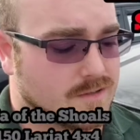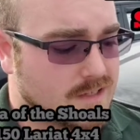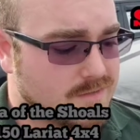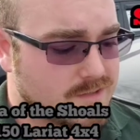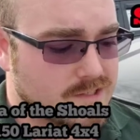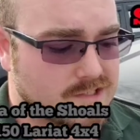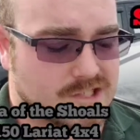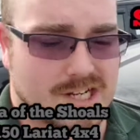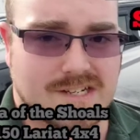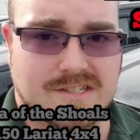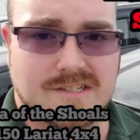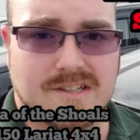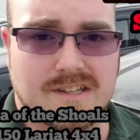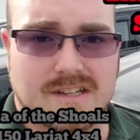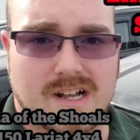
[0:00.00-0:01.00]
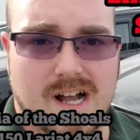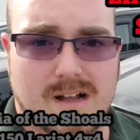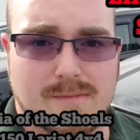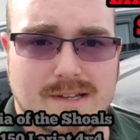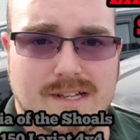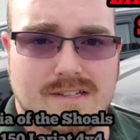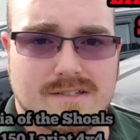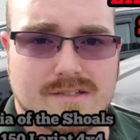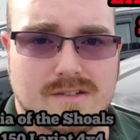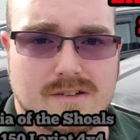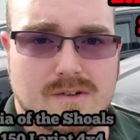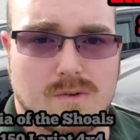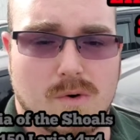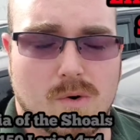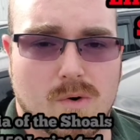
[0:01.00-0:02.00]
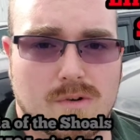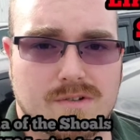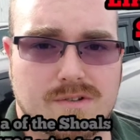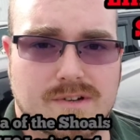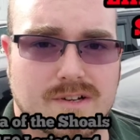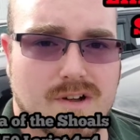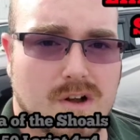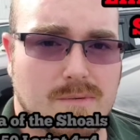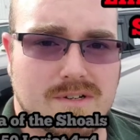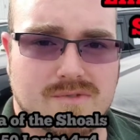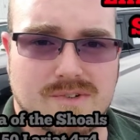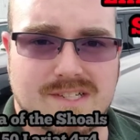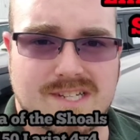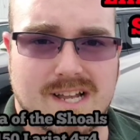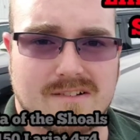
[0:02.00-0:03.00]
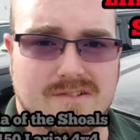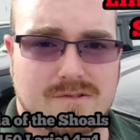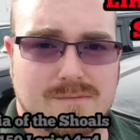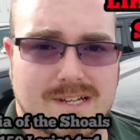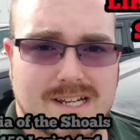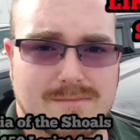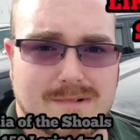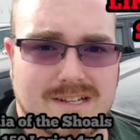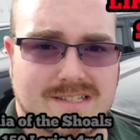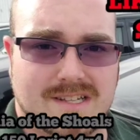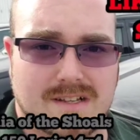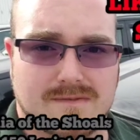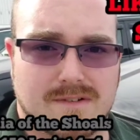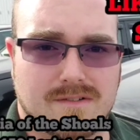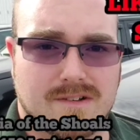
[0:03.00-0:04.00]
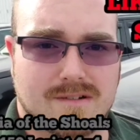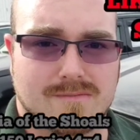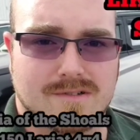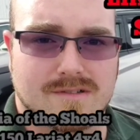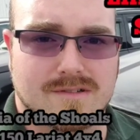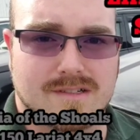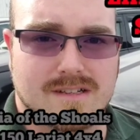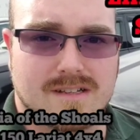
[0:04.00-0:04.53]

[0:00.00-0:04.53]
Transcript: leave a suggestion in the comments, or you can always reach out to me at my cell phone number.